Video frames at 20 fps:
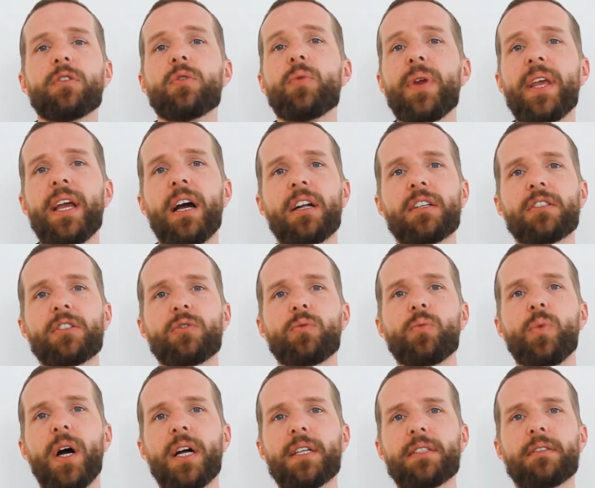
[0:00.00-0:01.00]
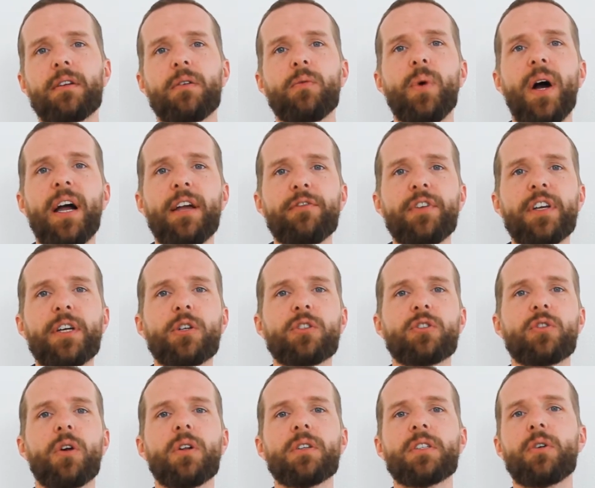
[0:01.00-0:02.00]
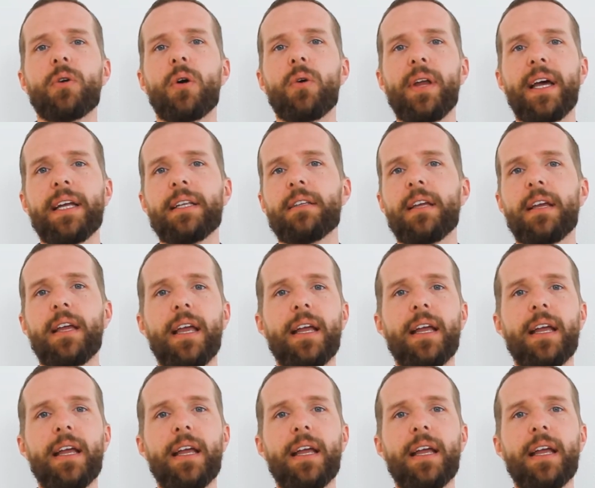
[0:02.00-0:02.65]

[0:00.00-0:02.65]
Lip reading: 300 watt Wi-Fi controlled grow light?